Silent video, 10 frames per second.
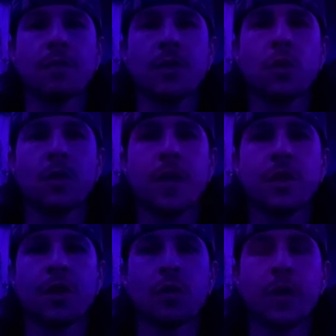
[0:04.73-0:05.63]
It's going to be a
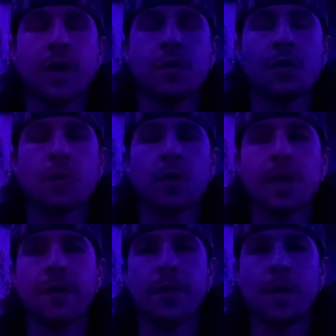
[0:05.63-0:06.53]
general reading, so of
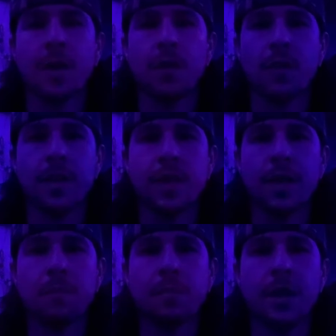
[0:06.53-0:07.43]
course everything may not resonate.